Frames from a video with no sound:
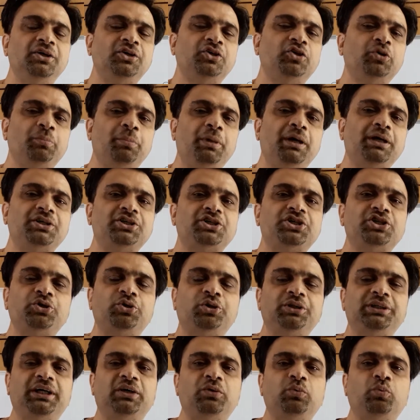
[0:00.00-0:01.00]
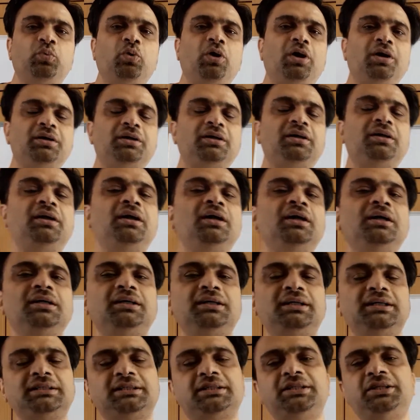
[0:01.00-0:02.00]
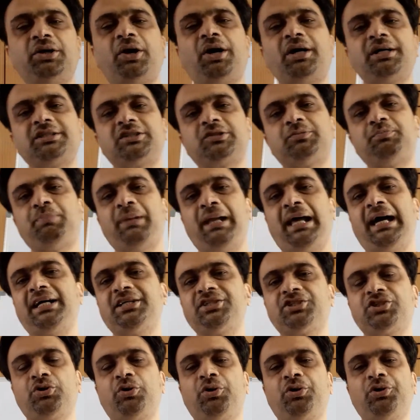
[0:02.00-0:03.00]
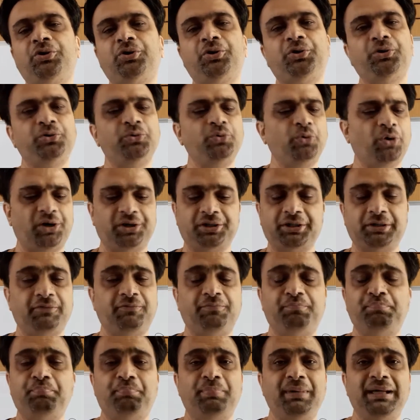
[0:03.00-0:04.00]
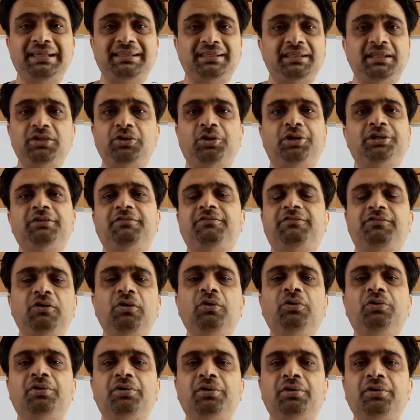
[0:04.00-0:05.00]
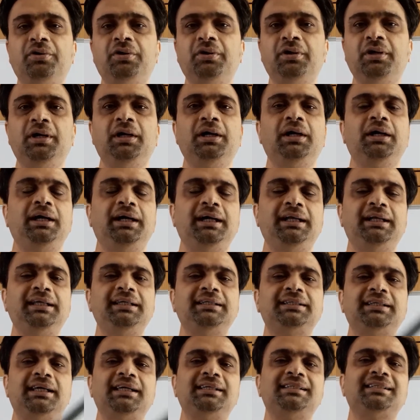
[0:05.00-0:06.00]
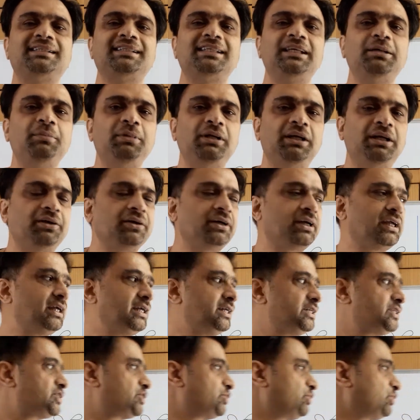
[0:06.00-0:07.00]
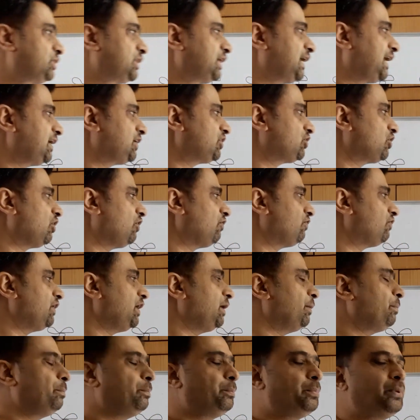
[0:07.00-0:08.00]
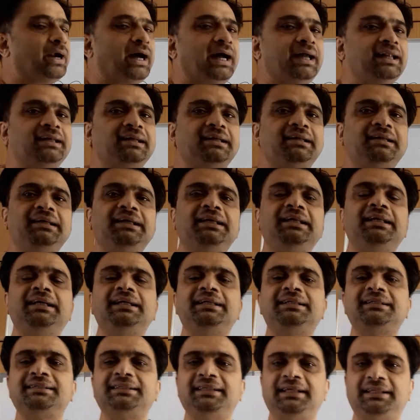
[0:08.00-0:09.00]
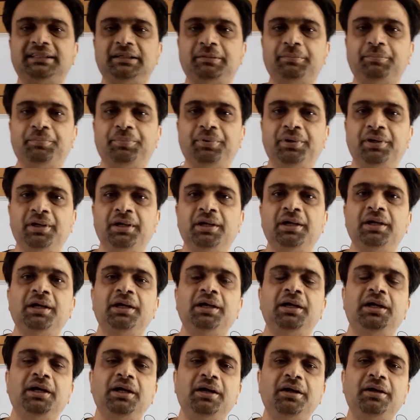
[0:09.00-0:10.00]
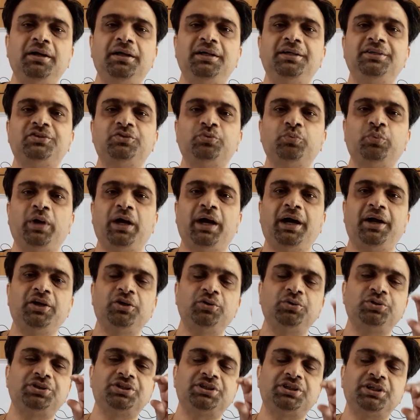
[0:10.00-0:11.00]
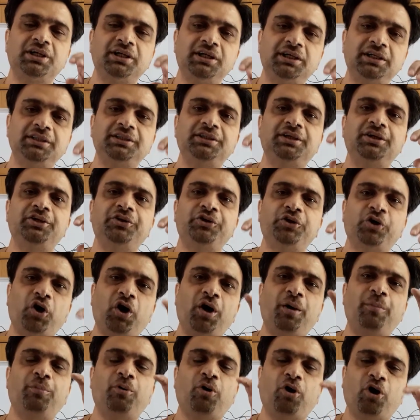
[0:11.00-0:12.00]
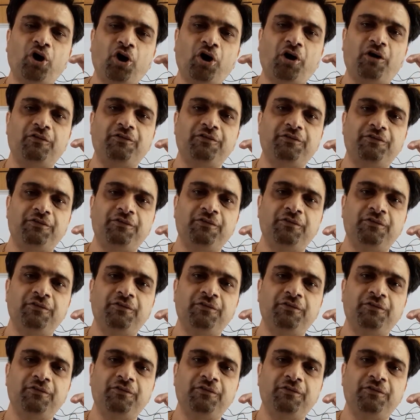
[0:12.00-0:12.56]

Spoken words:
to make sure that water does not splash onto you or the basin or the floor. It is a similar case to that of a brightly lit setup. Here is where you turn the knob off